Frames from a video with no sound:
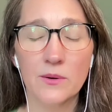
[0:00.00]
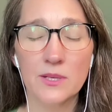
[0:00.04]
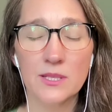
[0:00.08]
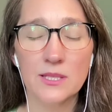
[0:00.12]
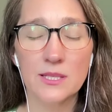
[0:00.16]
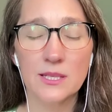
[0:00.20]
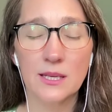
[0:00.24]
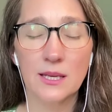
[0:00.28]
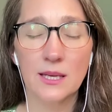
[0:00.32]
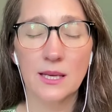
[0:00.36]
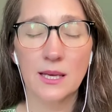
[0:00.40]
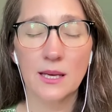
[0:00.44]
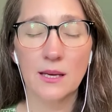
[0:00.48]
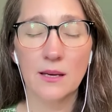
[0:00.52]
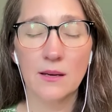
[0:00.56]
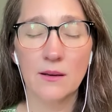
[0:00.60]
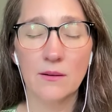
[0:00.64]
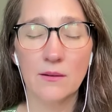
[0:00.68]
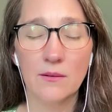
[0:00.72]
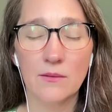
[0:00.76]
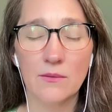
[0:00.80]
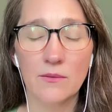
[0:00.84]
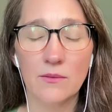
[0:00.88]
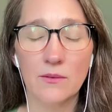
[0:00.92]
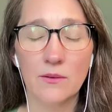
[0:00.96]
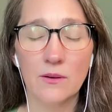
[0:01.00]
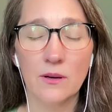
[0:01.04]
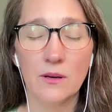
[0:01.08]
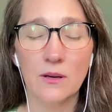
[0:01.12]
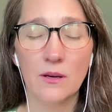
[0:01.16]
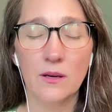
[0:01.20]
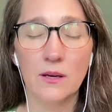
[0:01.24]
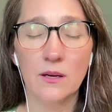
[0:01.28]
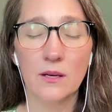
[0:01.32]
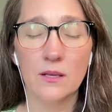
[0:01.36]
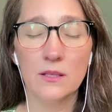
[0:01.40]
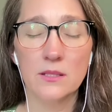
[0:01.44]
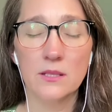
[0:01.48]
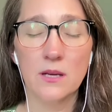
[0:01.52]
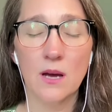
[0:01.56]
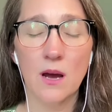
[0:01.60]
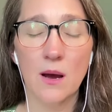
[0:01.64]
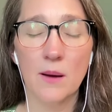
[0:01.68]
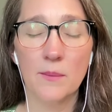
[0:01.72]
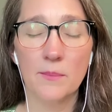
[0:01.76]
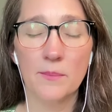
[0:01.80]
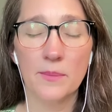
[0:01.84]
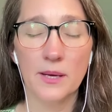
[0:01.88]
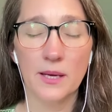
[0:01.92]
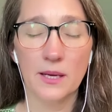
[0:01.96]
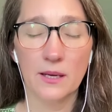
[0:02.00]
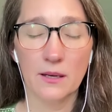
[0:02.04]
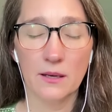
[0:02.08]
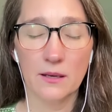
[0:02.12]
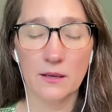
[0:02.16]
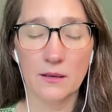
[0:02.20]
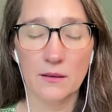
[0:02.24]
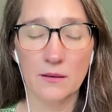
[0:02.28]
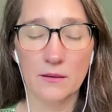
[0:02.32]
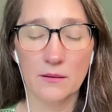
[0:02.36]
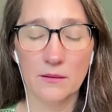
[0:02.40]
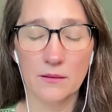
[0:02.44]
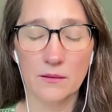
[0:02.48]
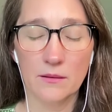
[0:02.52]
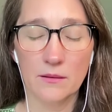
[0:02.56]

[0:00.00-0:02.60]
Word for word: going to give a topic.